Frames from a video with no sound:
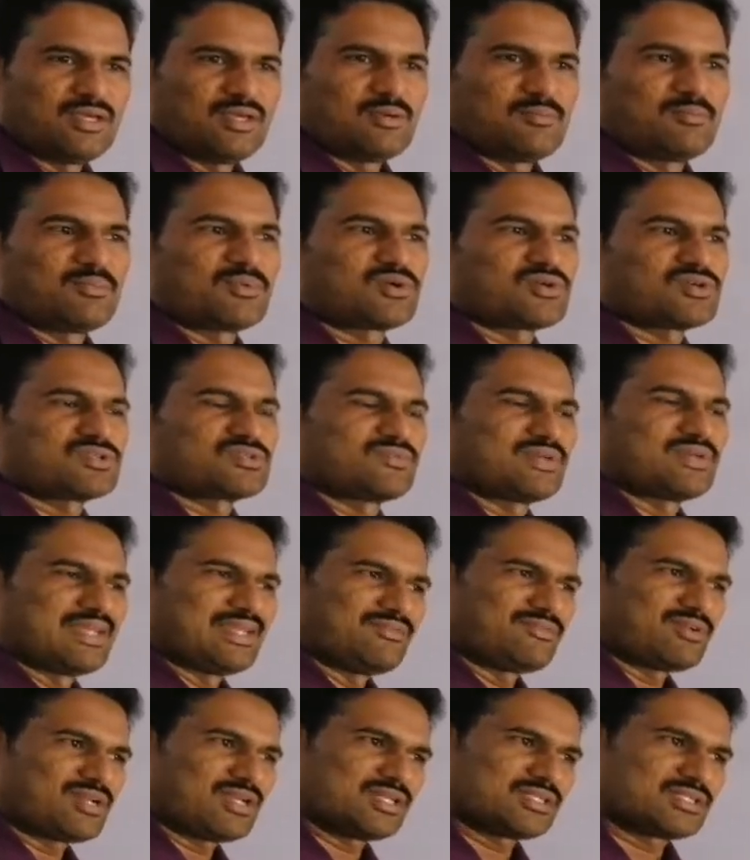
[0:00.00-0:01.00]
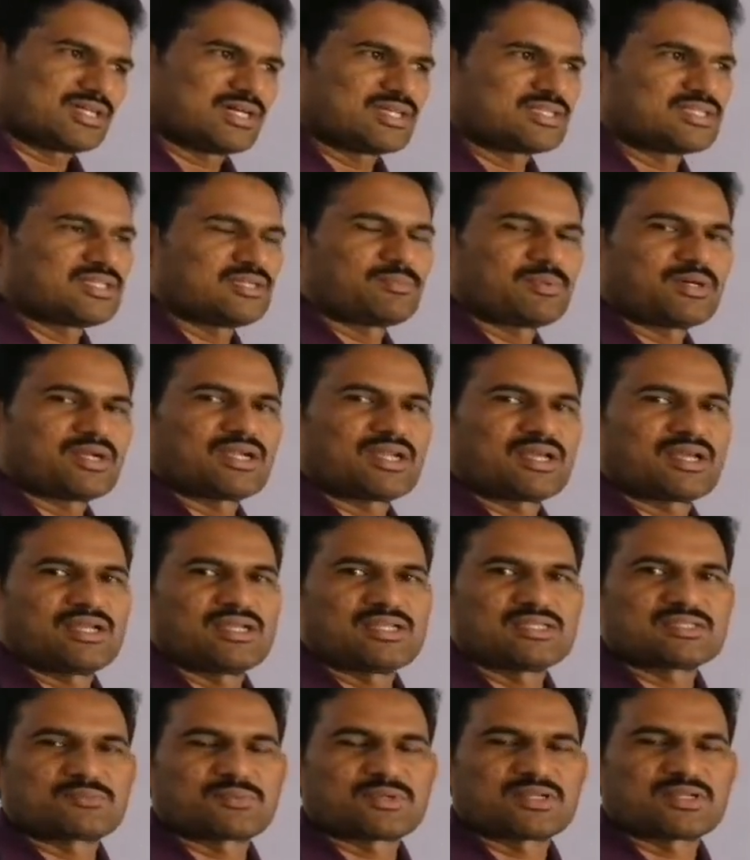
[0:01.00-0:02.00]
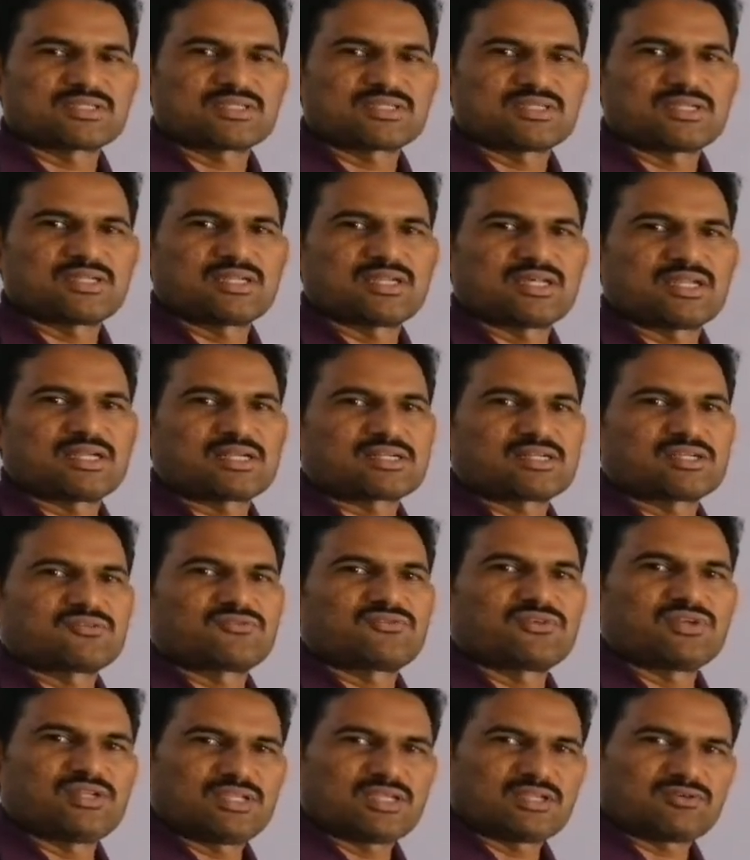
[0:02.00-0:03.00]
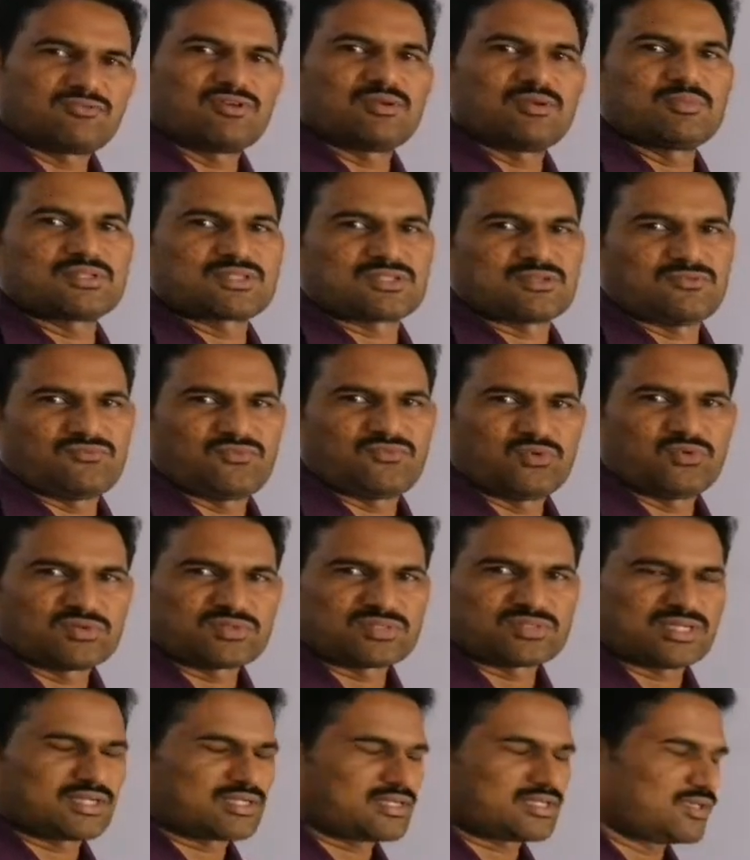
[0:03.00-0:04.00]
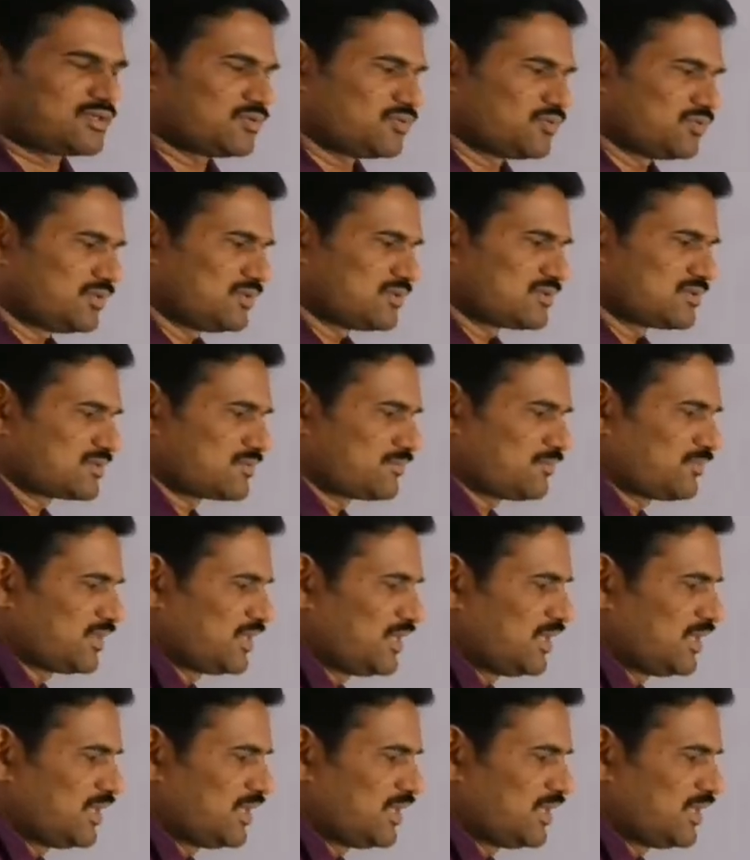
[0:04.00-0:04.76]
Because whenever a charged particle is present in electric field, there will be some force acting on this.